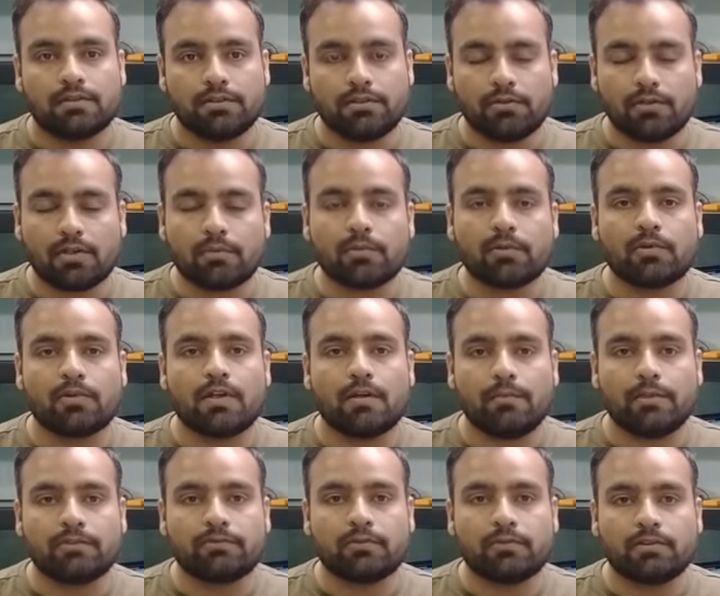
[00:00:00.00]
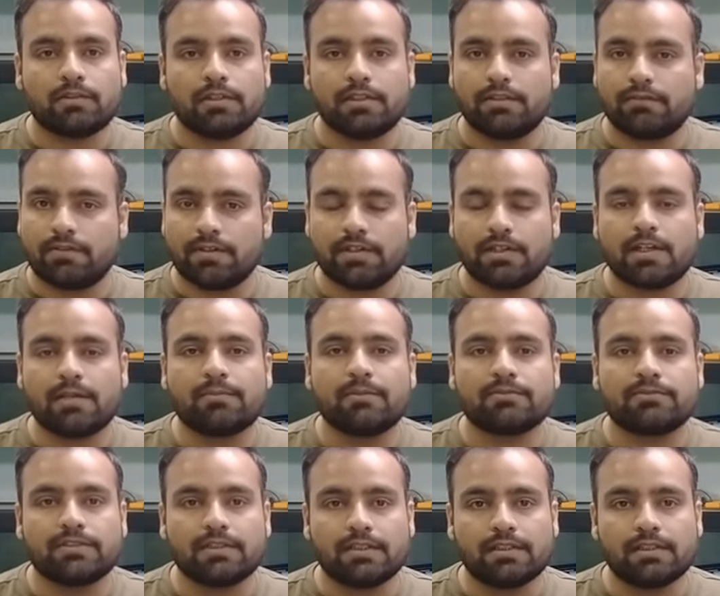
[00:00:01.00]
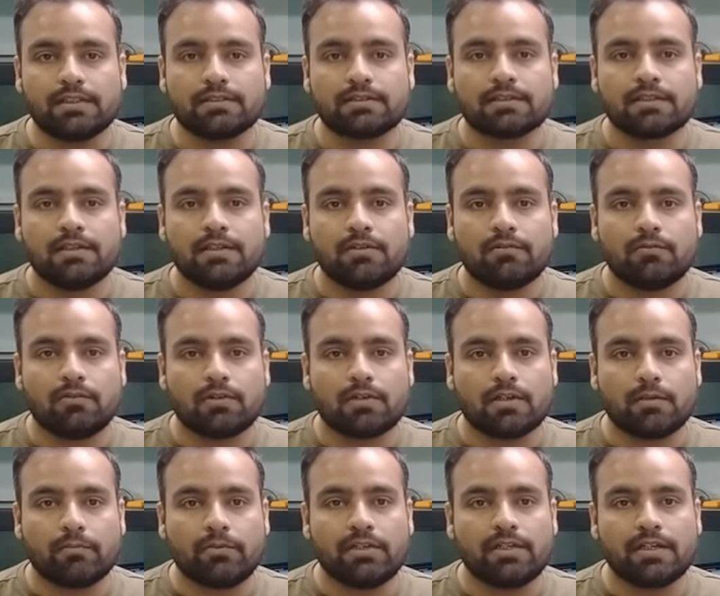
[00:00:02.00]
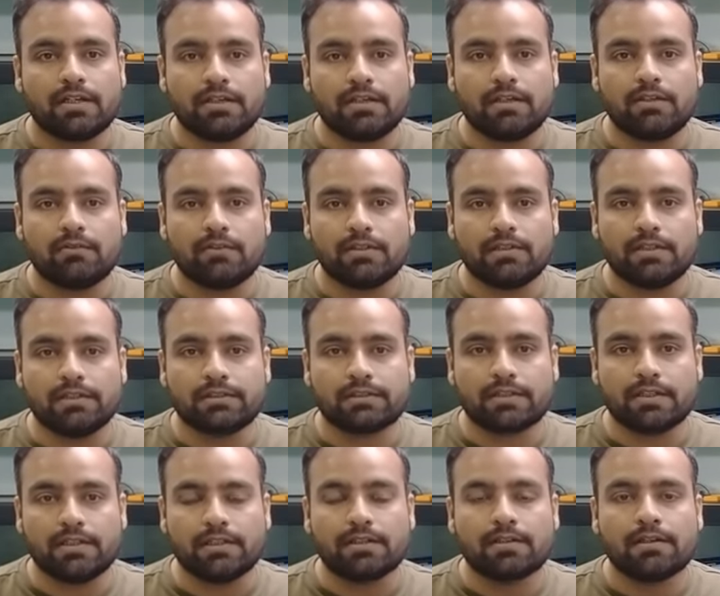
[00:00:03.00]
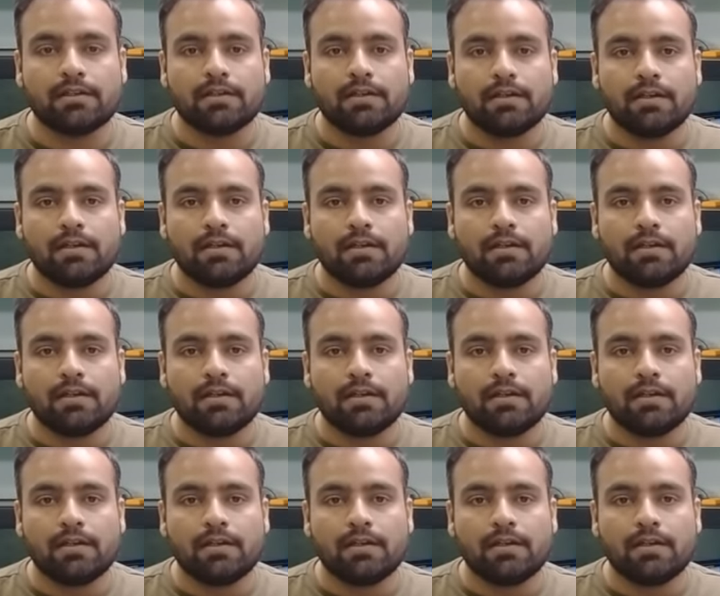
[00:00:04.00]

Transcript: the different type of signals for communicating with this kit.